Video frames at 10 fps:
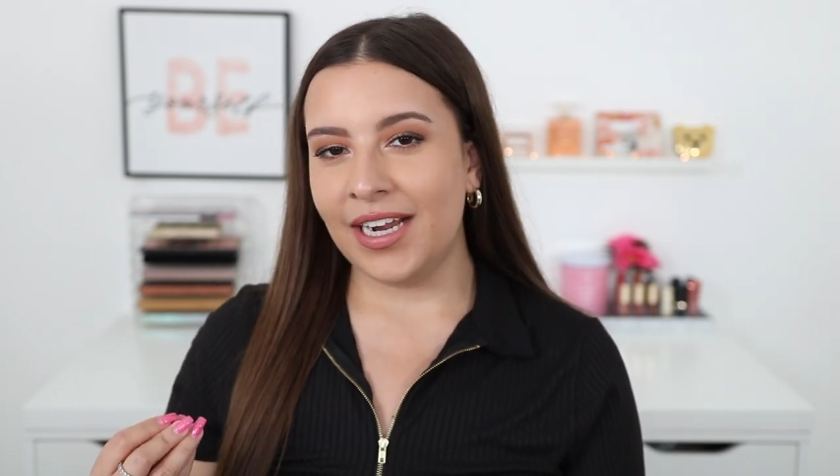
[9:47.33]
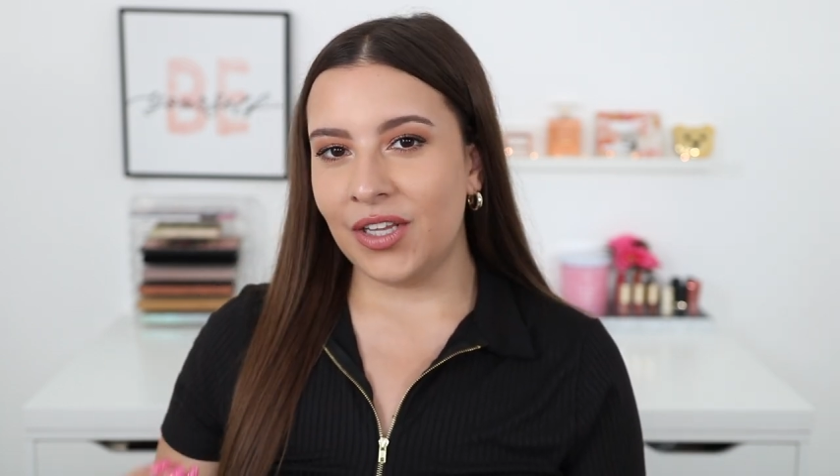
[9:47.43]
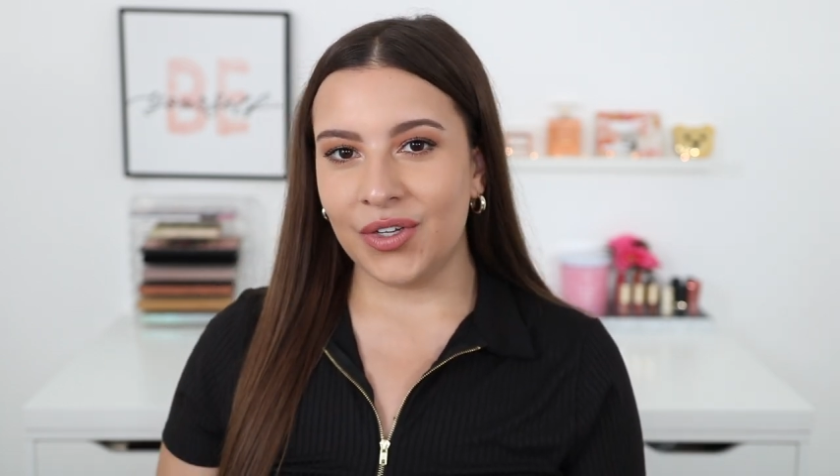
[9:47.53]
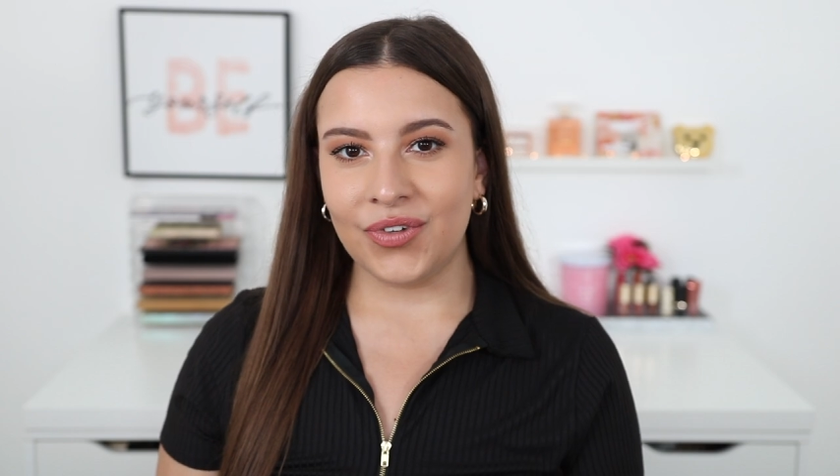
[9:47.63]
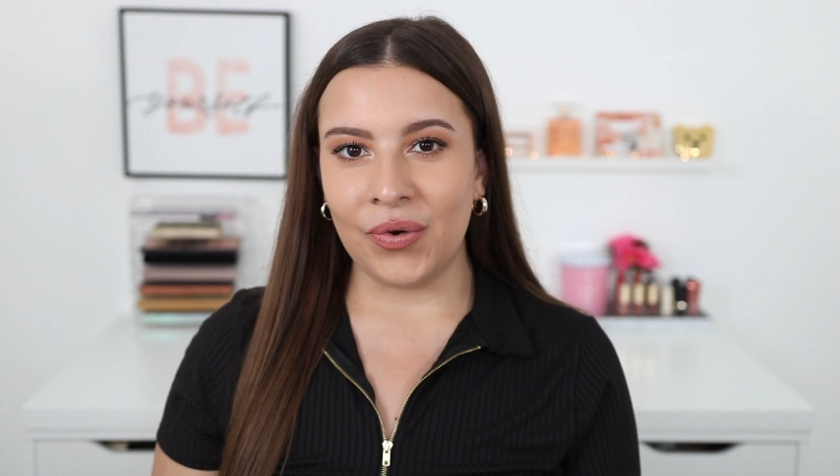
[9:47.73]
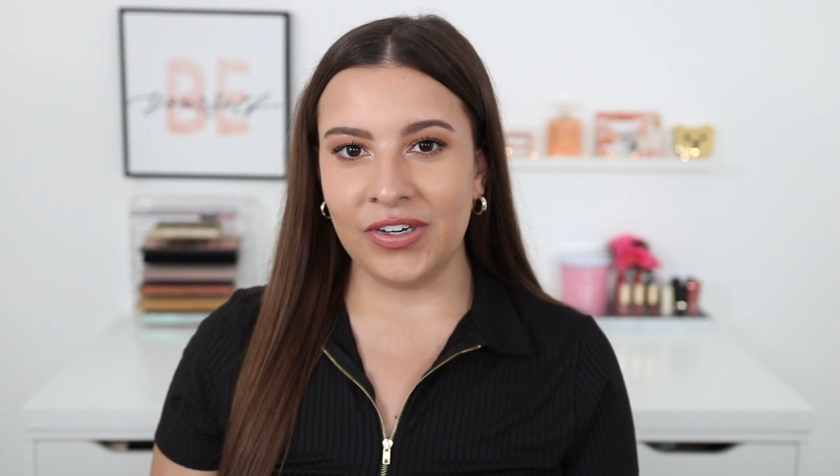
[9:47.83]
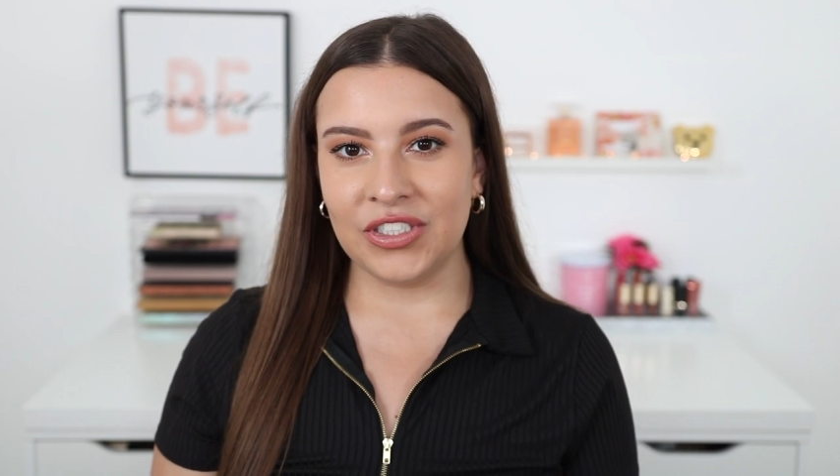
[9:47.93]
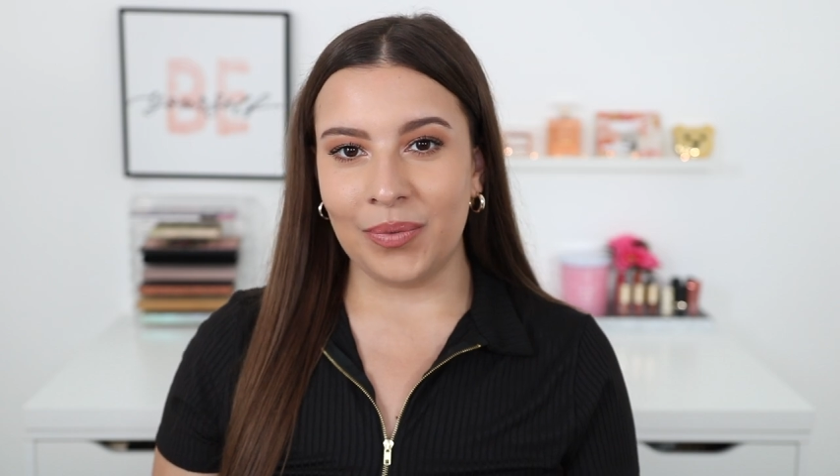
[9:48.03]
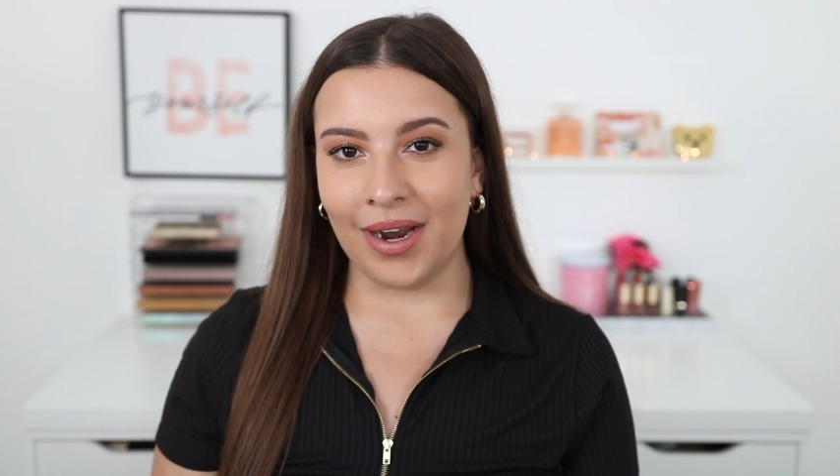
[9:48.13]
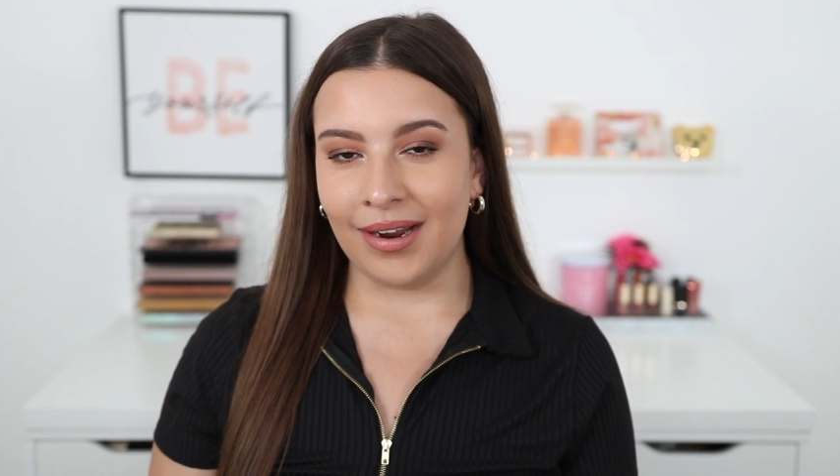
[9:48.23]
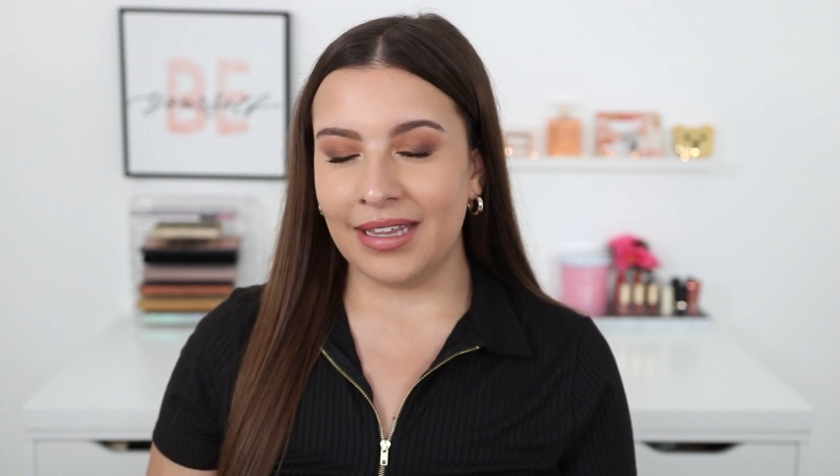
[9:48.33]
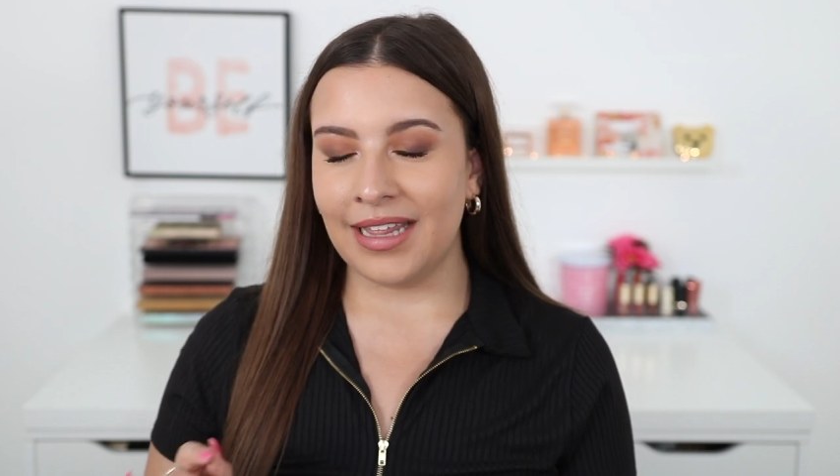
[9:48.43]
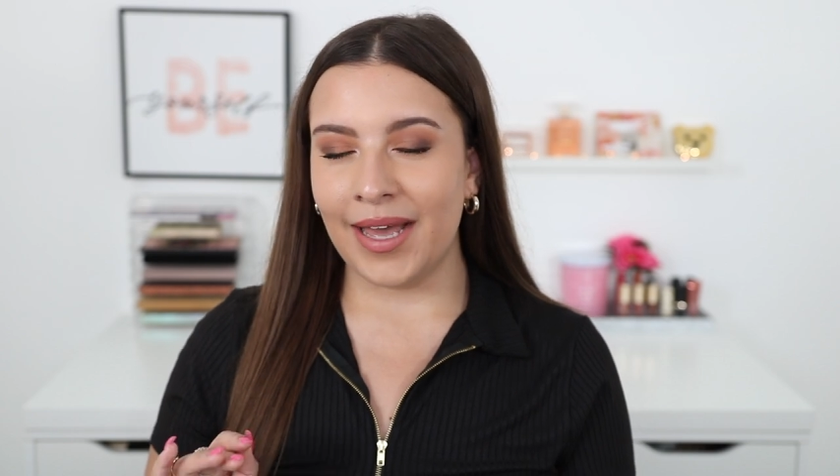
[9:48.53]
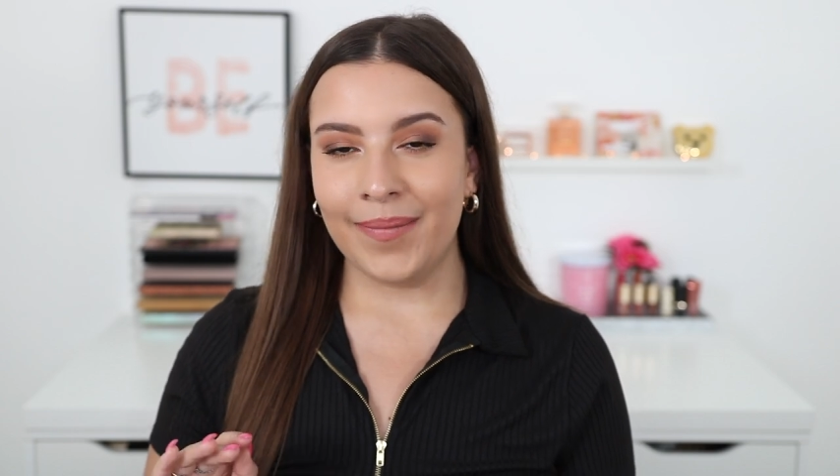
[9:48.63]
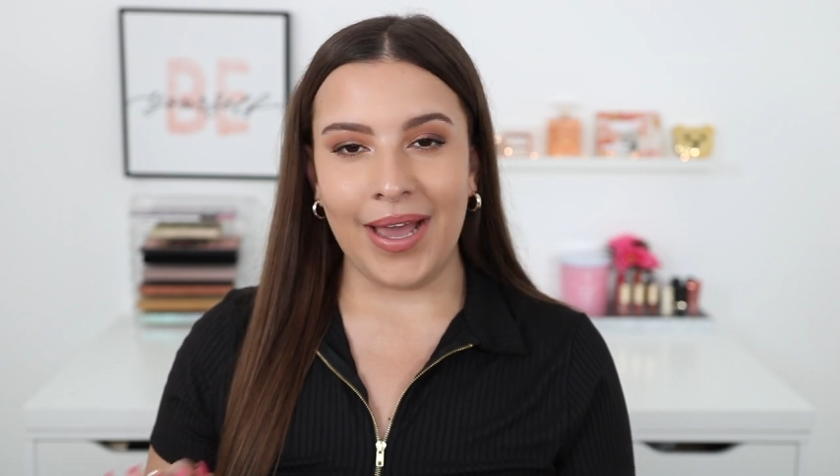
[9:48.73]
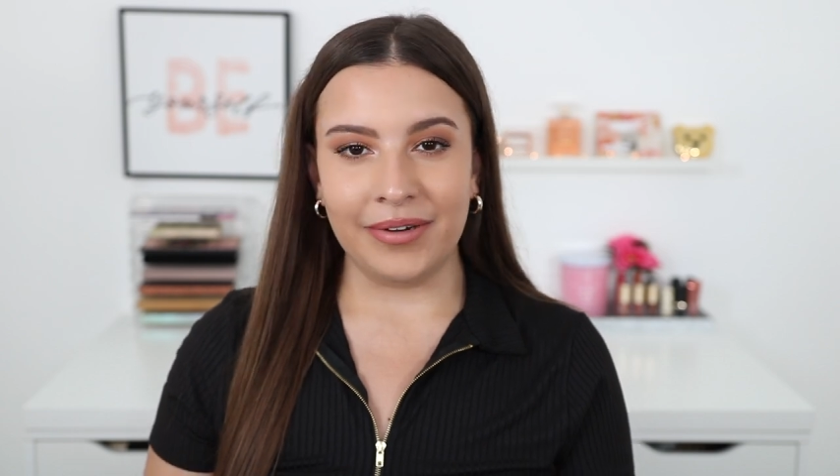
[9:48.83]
and I look forward to wearing them